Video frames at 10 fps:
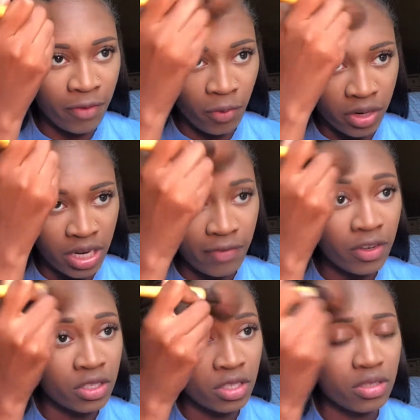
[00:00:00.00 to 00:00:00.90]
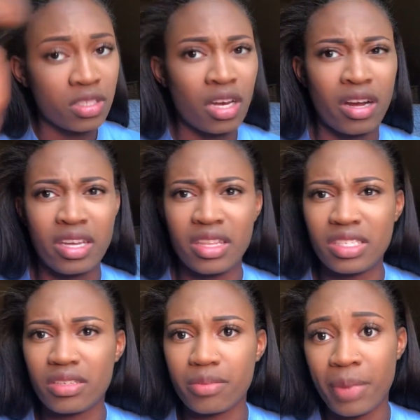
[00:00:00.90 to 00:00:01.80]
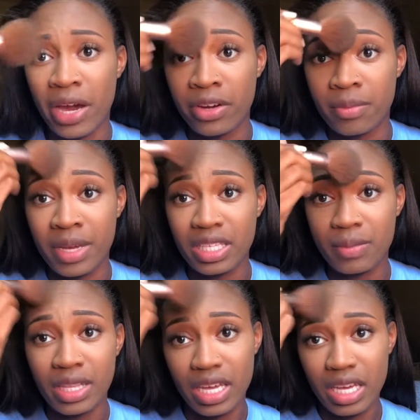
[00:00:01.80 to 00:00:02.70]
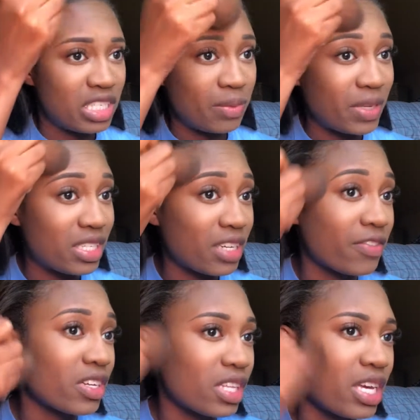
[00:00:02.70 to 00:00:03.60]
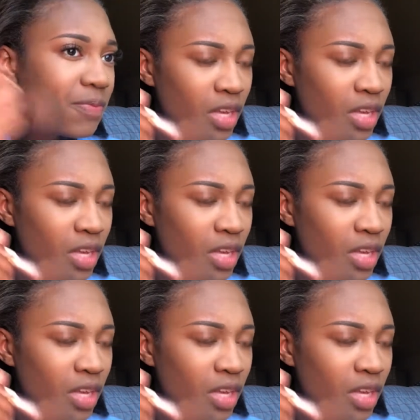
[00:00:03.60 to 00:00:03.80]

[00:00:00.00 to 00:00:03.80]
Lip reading: I've worn it for, sorry, this powder makes me like speak differently,